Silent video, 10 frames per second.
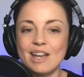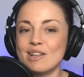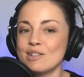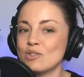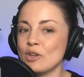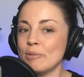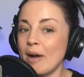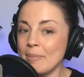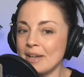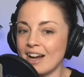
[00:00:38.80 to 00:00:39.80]
So you
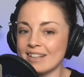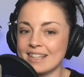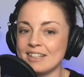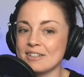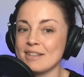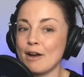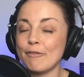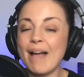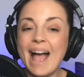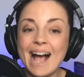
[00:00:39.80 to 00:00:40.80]
might be asking yourself,
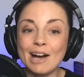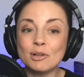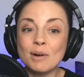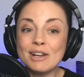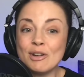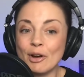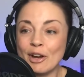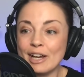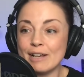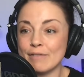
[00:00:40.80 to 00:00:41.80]
how do I know
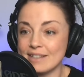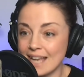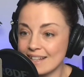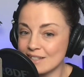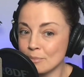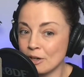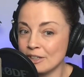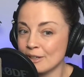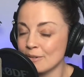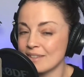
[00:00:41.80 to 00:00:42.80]
if the
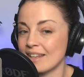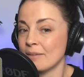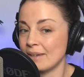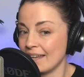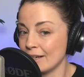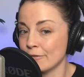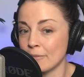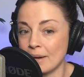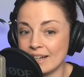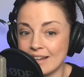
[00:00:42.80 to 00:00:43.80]
testimonials that I'm getting from
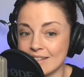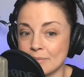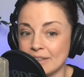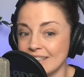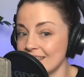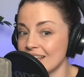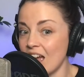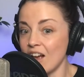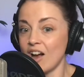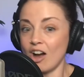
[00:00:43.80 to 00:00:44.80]
my customers
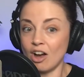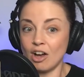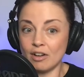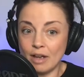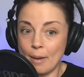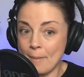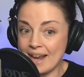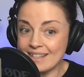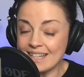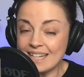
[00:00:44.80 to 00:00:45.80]
are
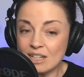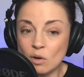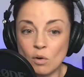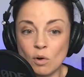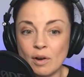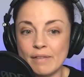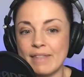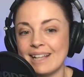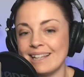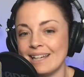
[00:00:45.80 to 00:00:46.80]
amazing or if
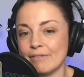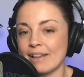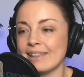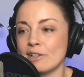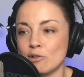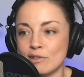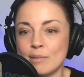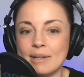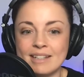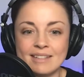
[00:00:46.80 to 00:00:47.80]
they leave a little to
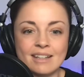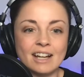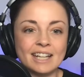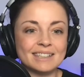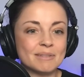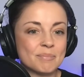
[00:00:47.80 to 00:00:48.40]
be desired?